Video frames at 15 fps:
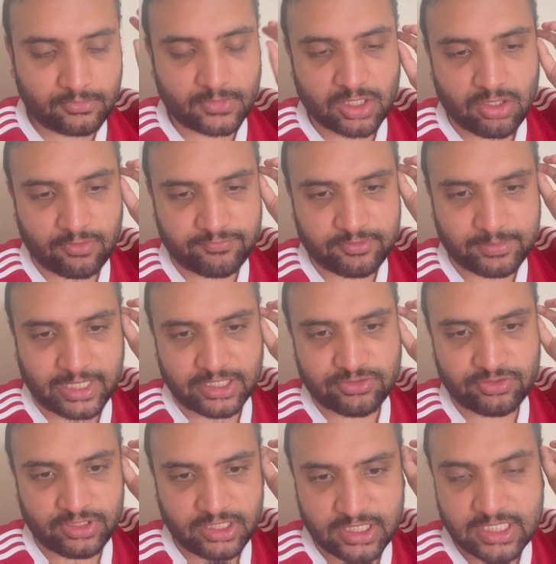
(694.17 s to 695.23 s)
of the
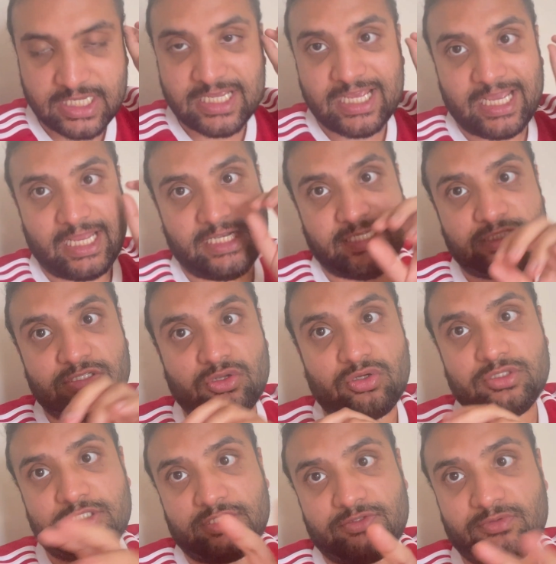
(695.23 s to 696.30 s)
battery, and it's
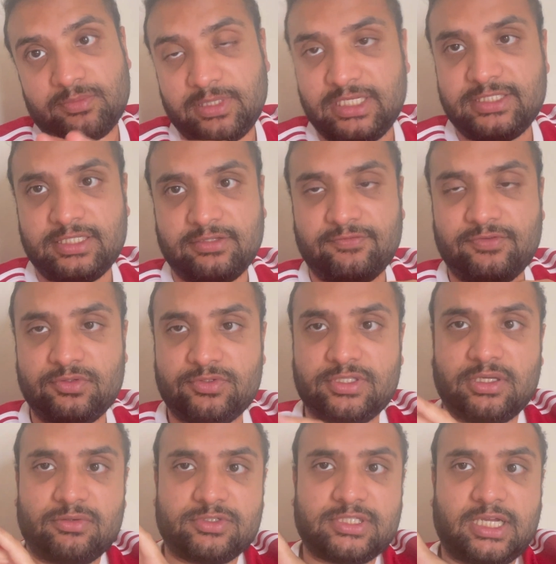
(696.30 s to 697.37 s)
not just replacing a few
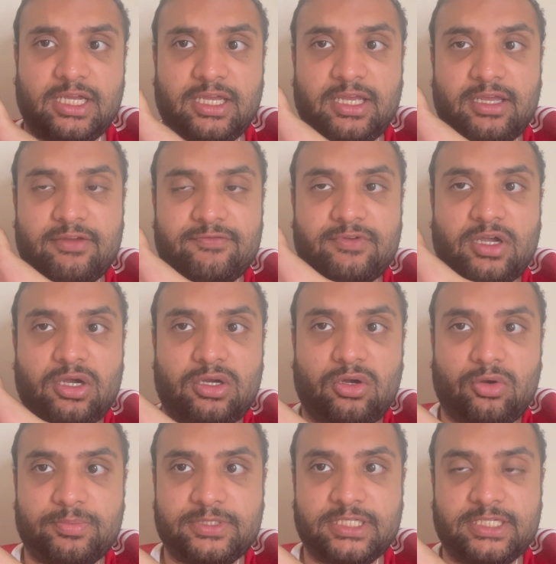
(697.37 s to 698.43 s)
cells. I have
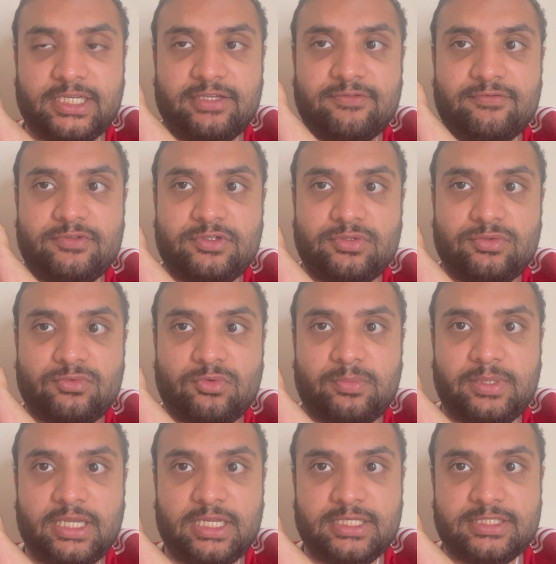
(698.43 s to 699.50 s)
opted in to
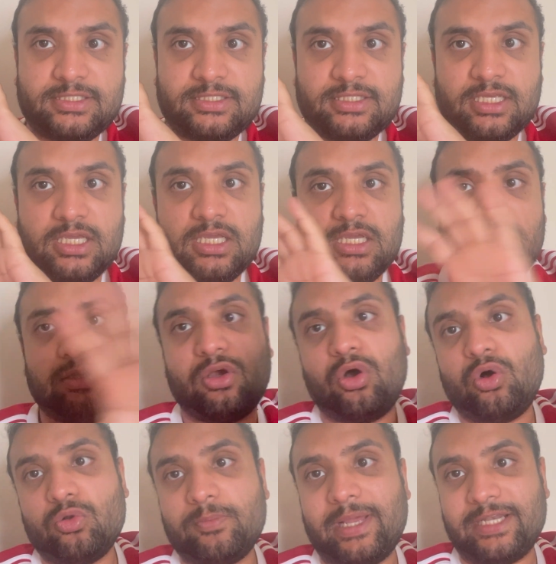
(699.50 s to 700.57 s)
replace the
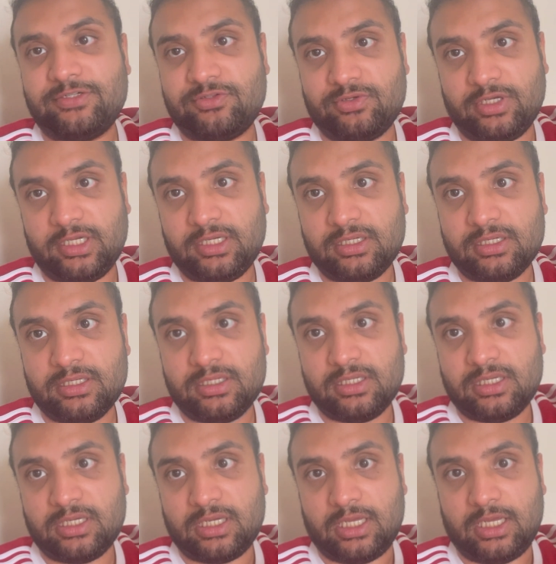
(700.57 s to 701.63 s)
whole battery
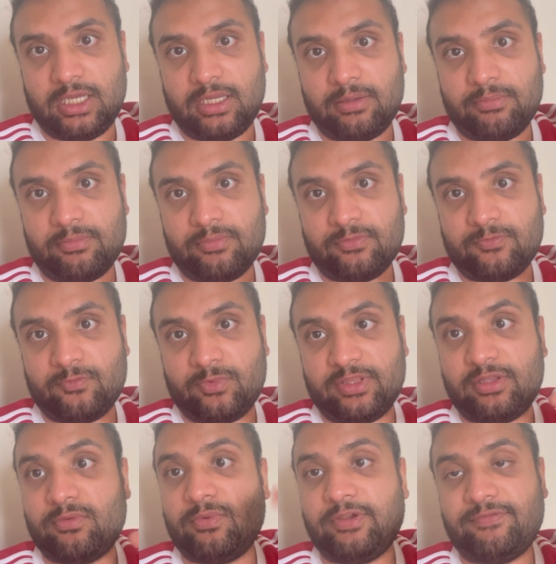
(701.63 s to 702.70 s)

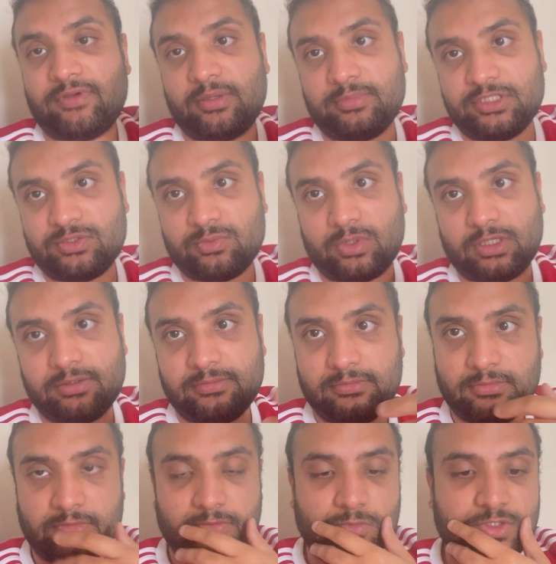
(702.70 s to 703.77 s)
with a refurbished one,
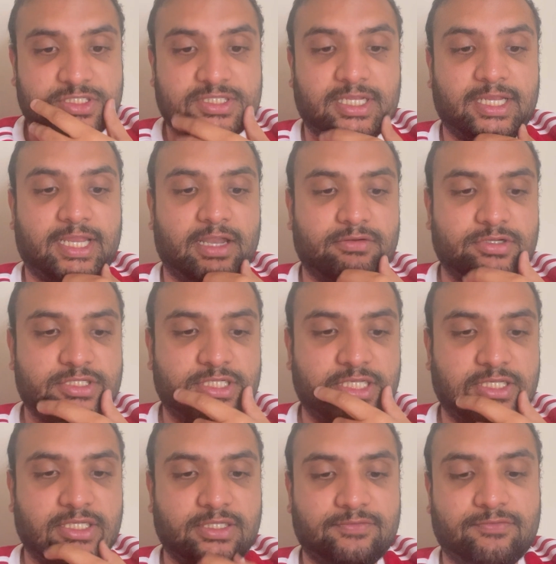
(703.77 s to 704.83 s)
which they
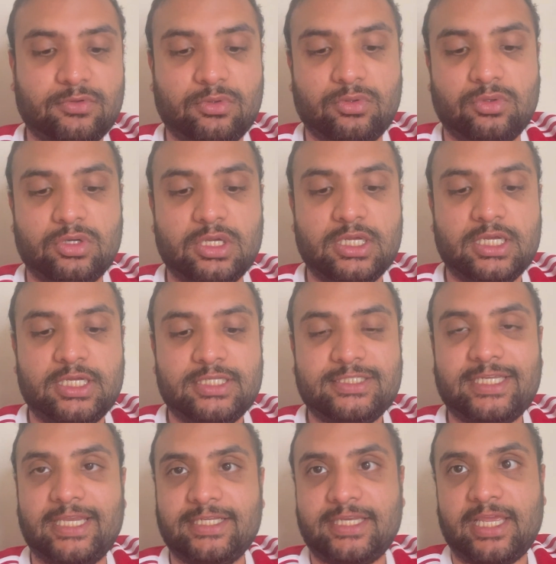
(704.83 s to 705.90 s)
guarantee for
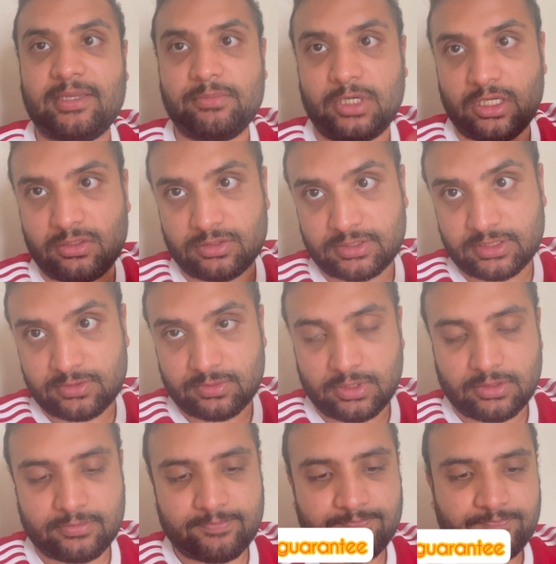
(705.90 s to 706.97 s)
10k miles as
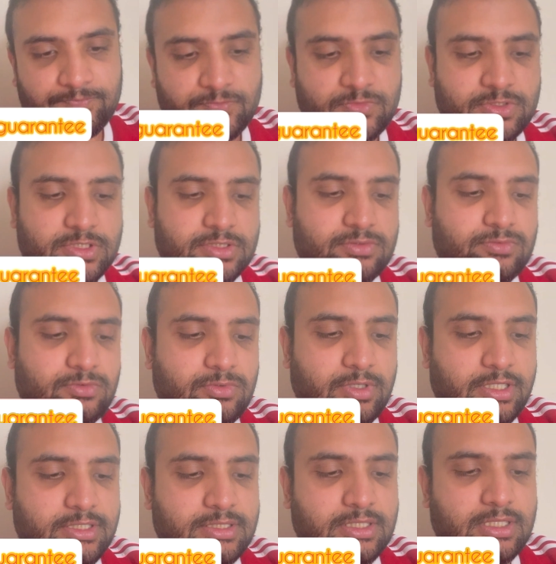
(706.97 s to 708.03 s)
well, which is
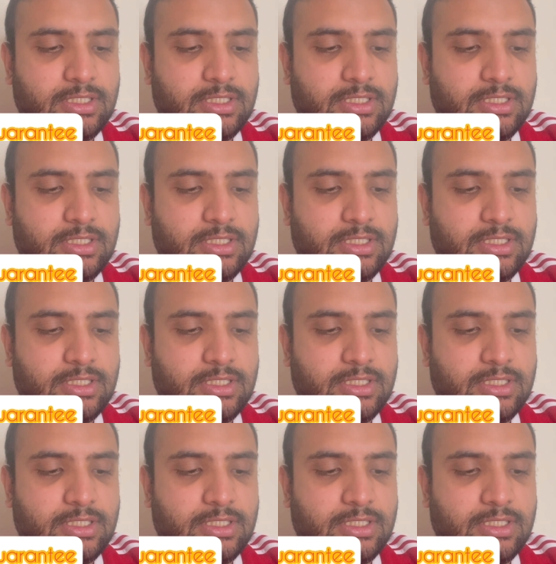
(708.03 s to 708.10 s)
great.